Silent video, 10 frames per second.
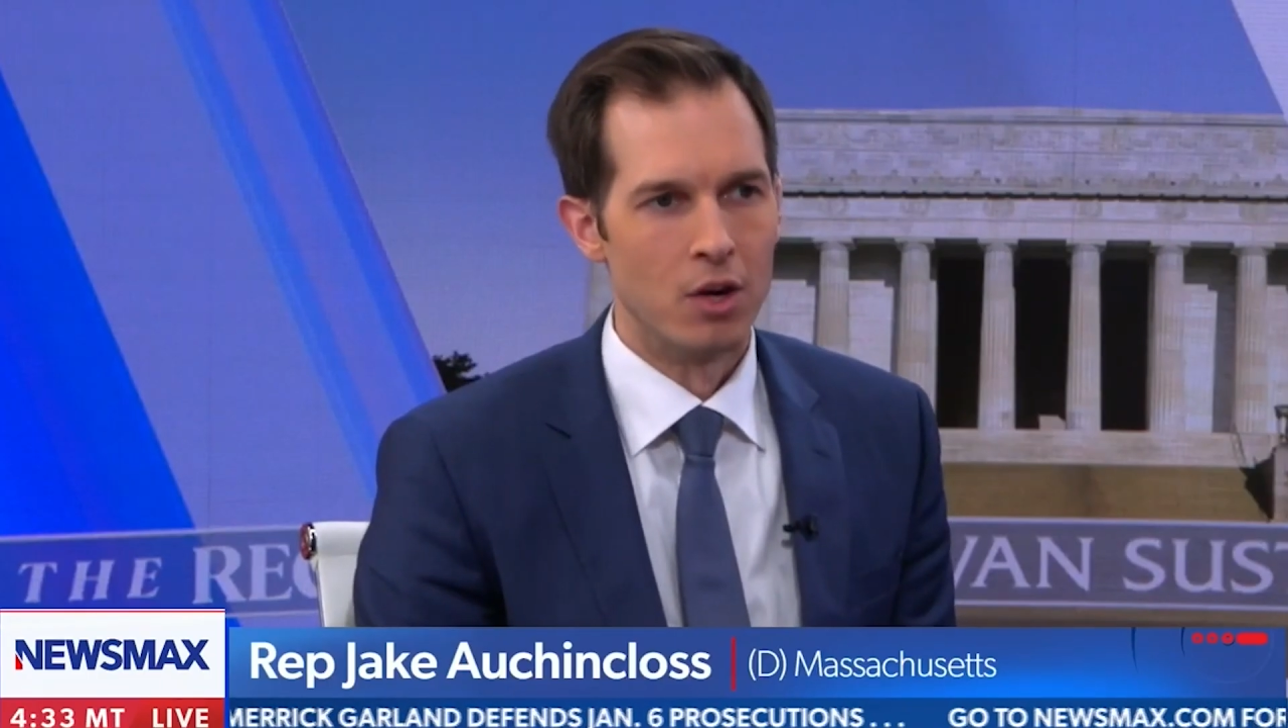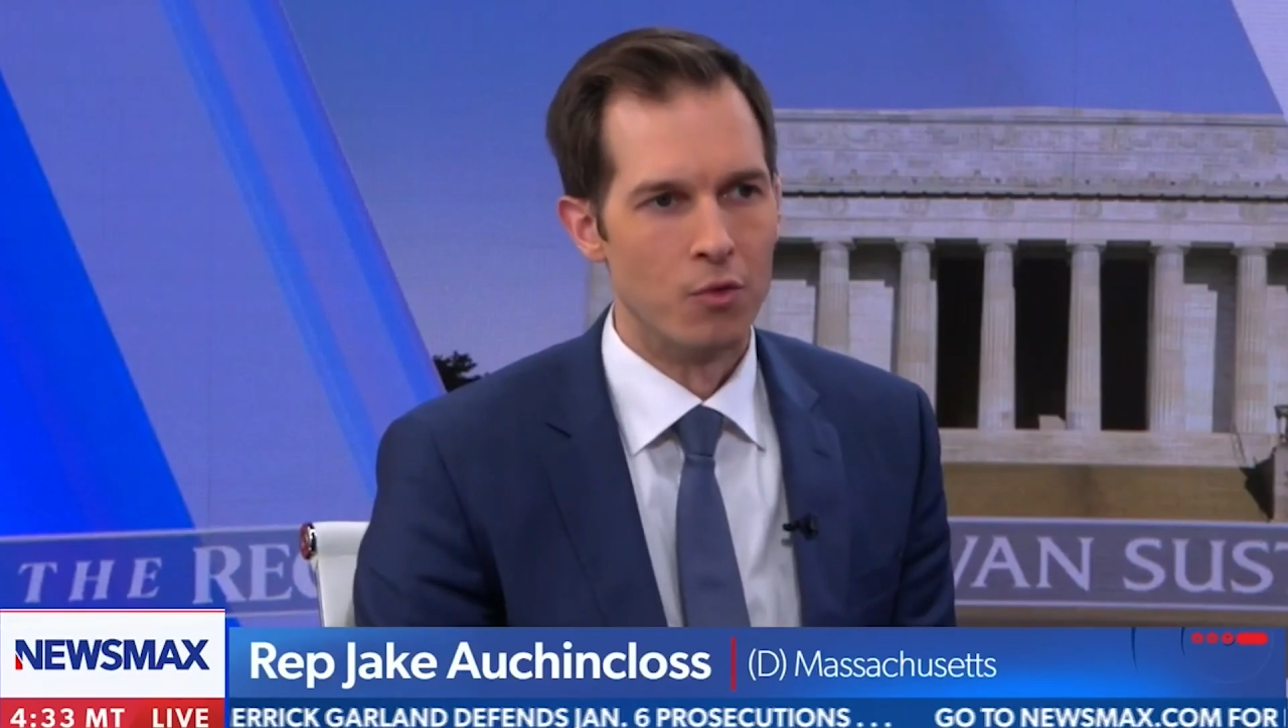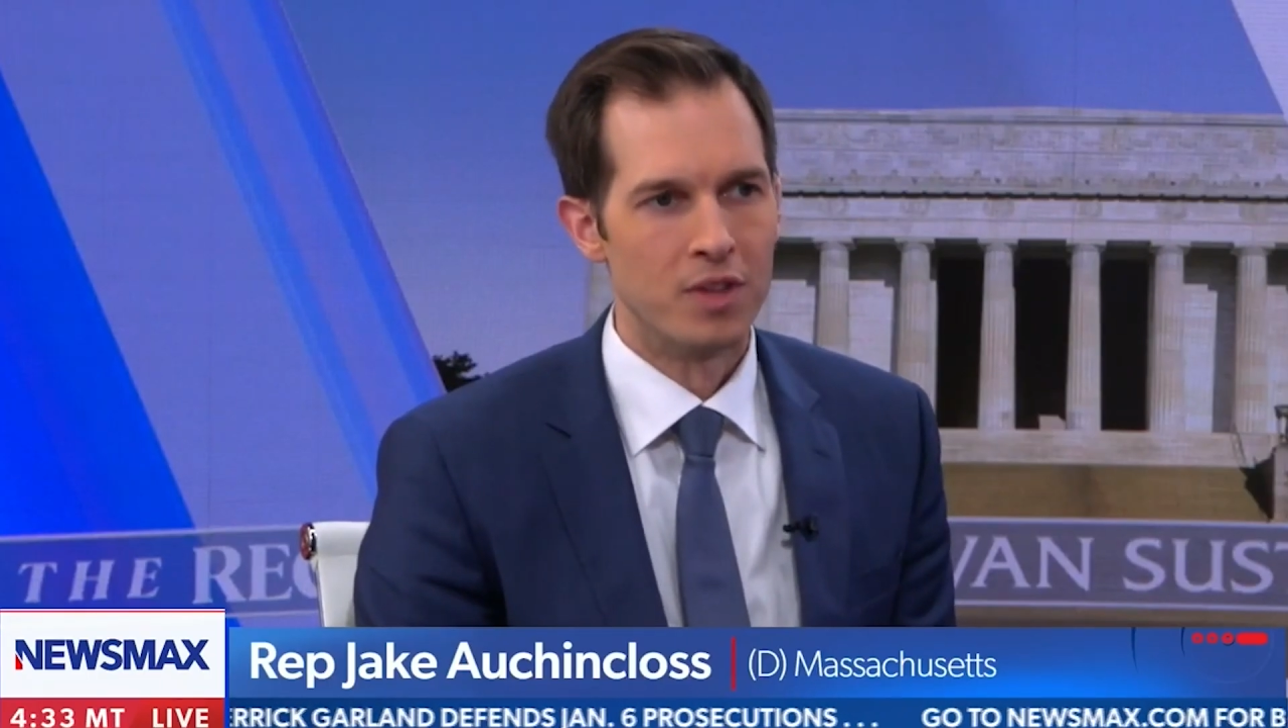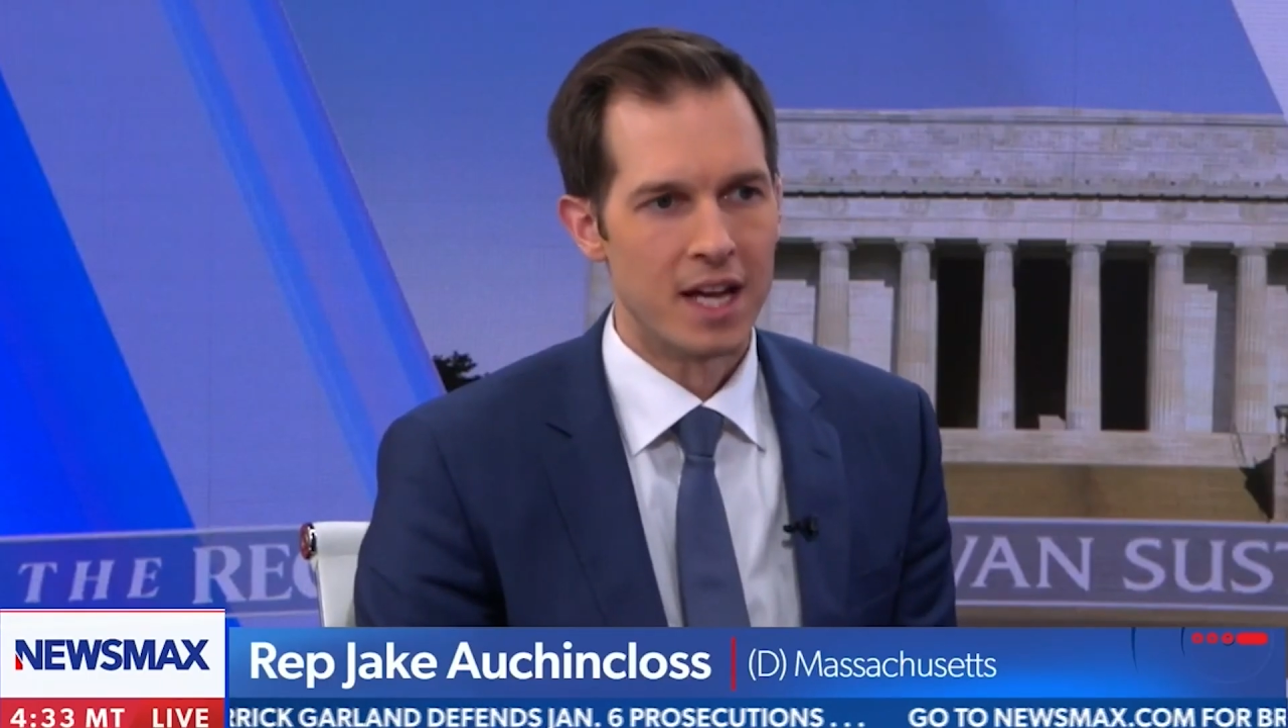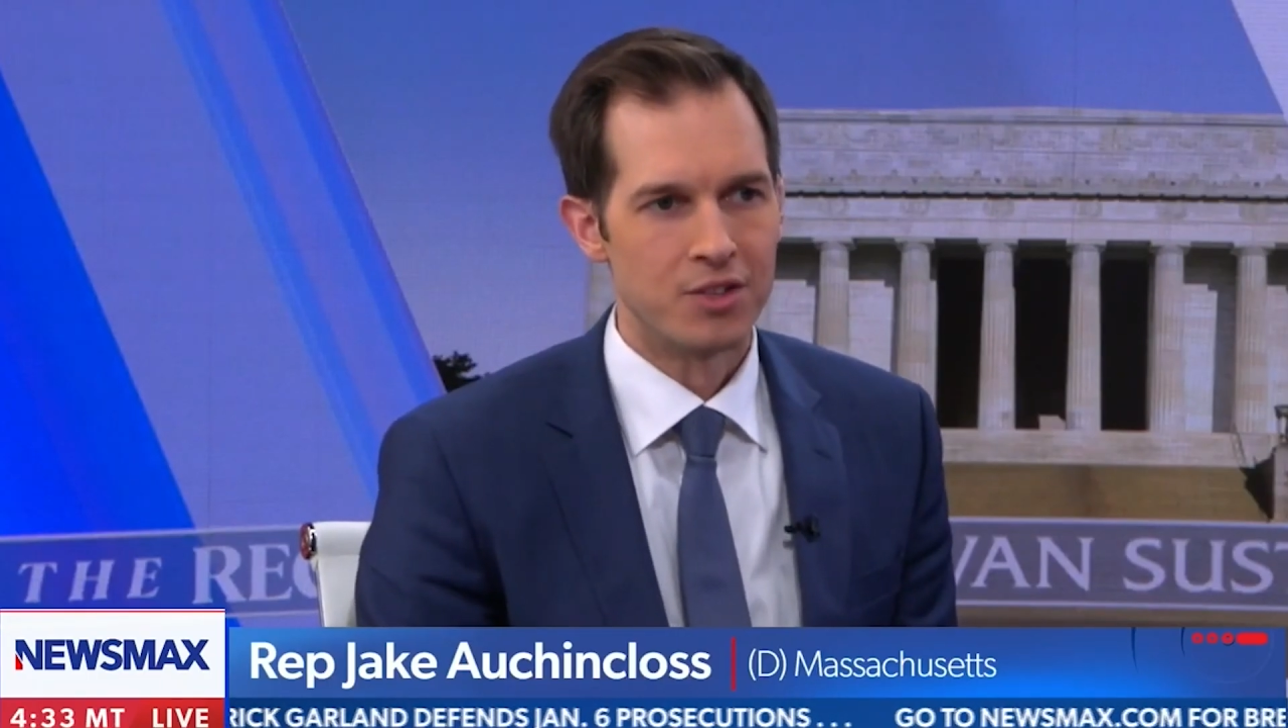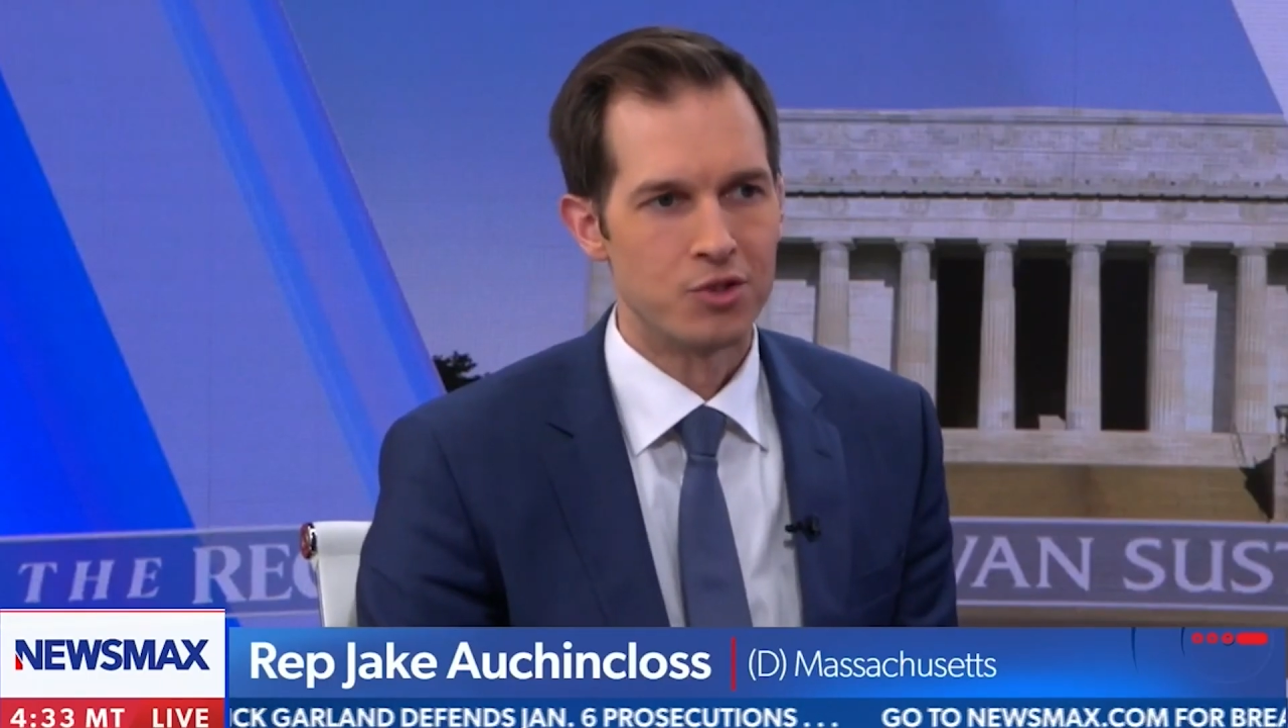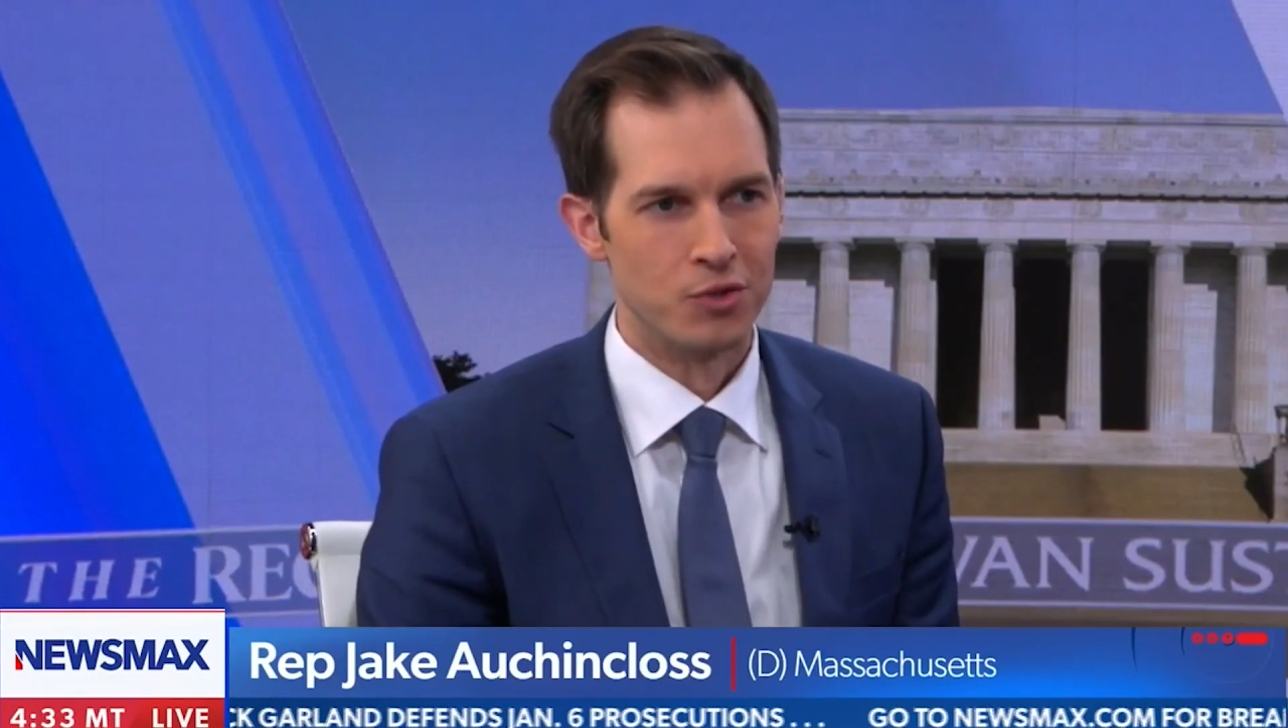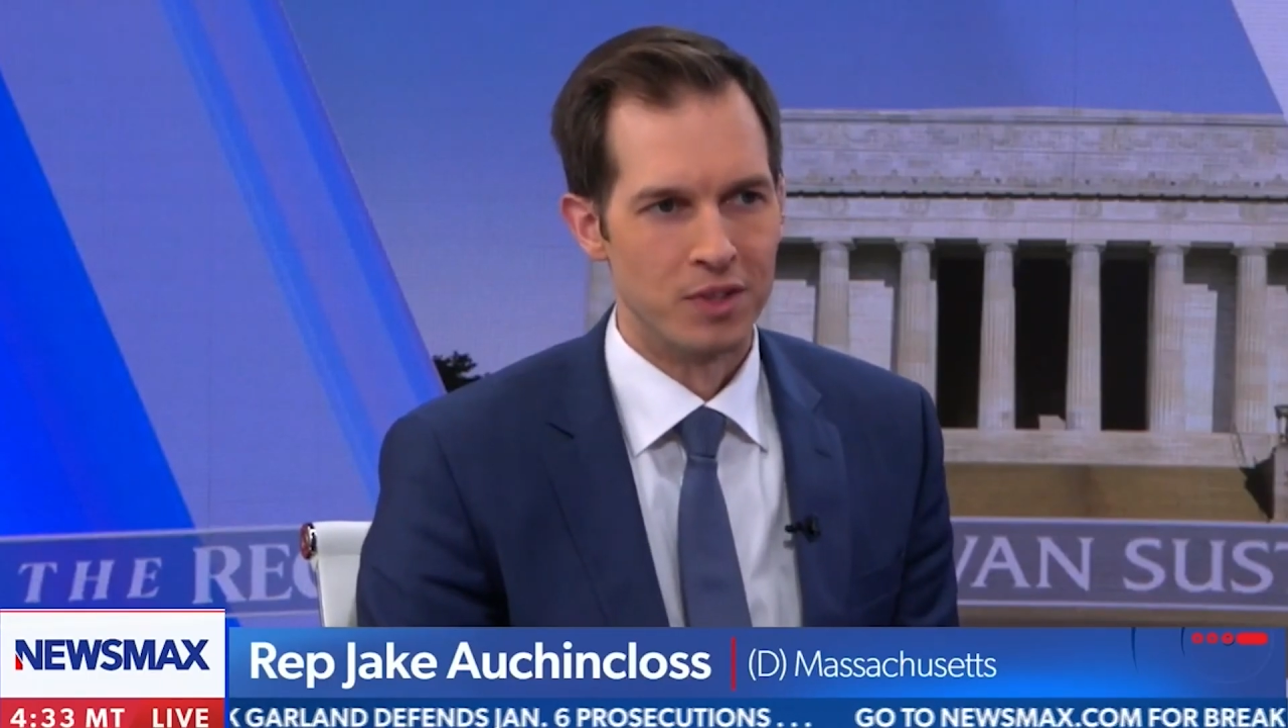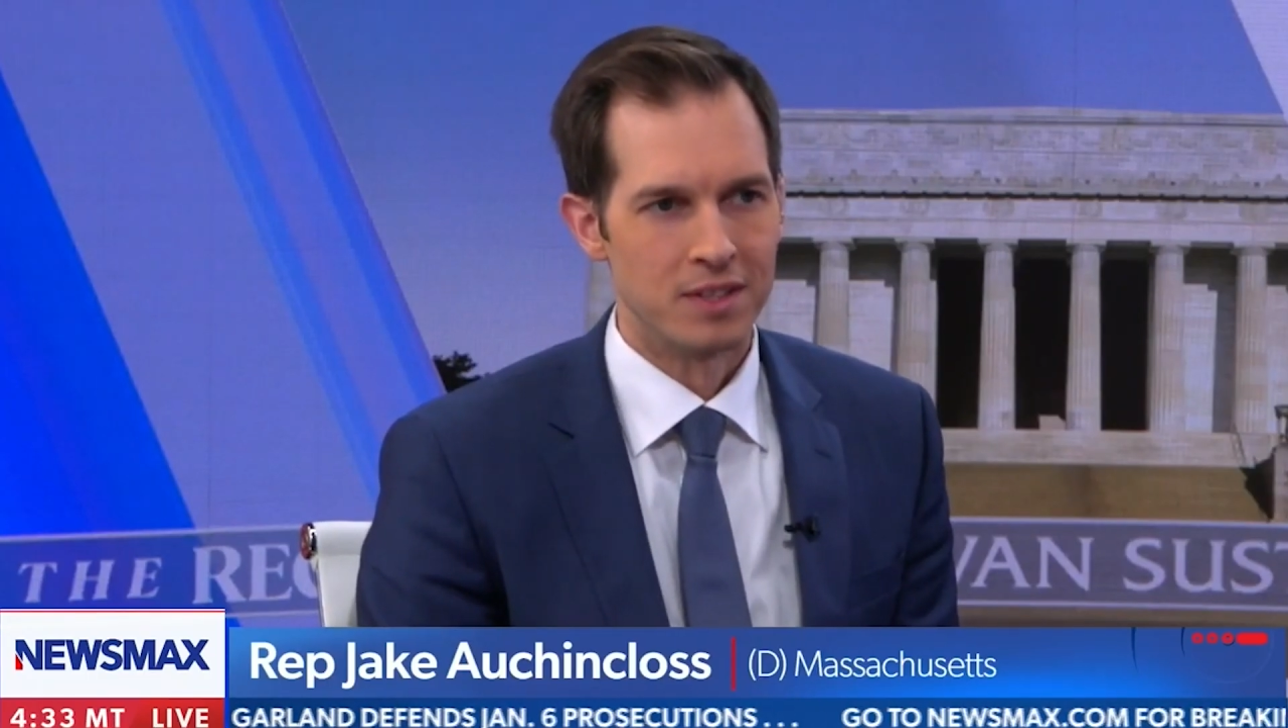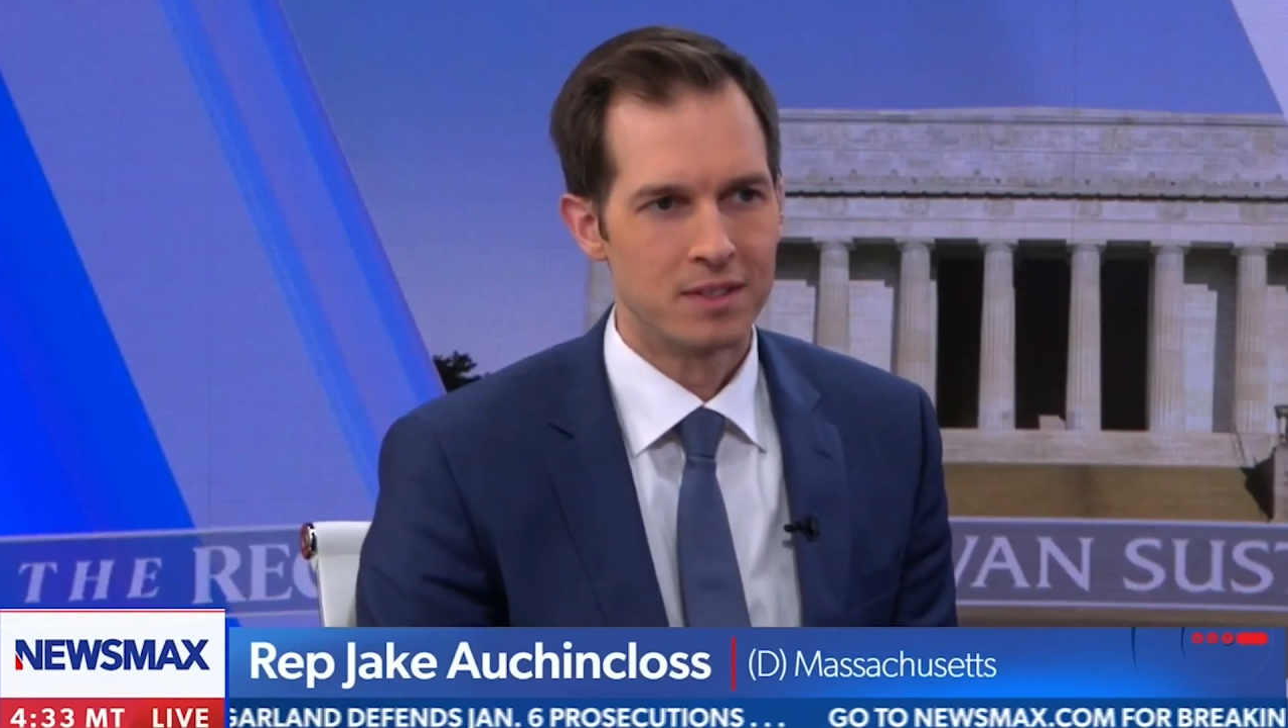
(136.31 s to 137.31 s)
though, for that
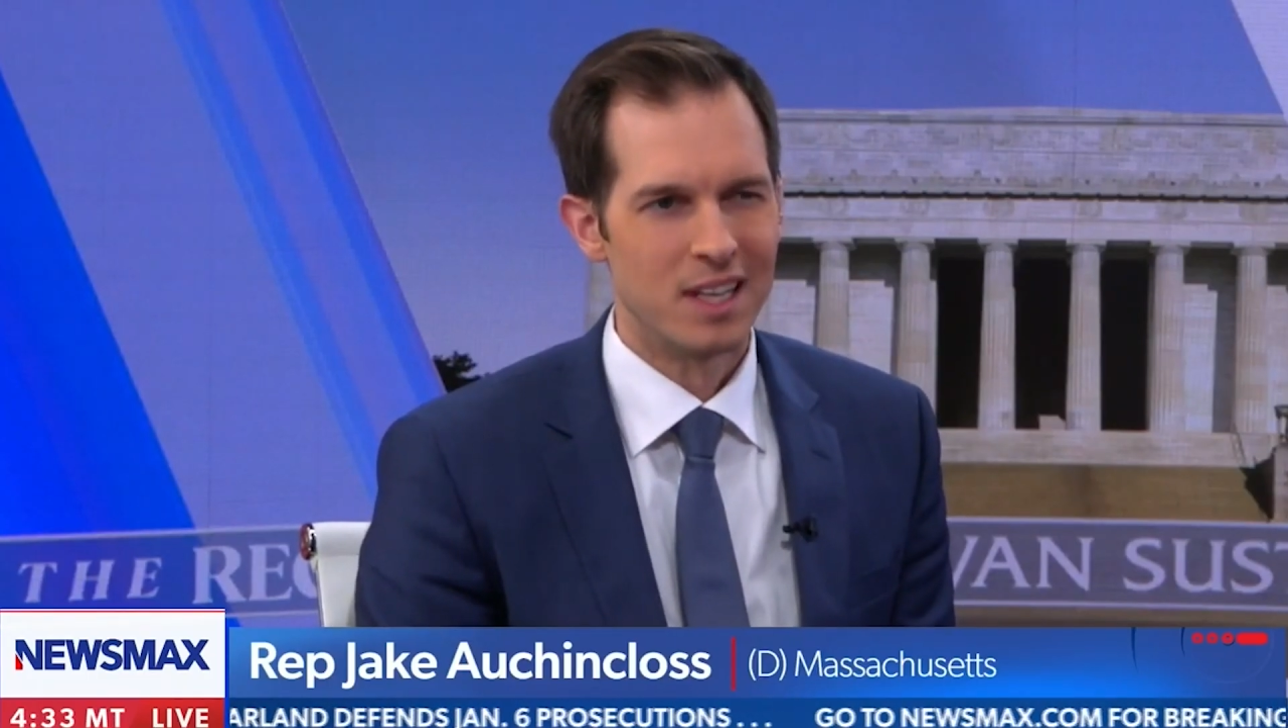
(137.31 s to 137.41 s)
service,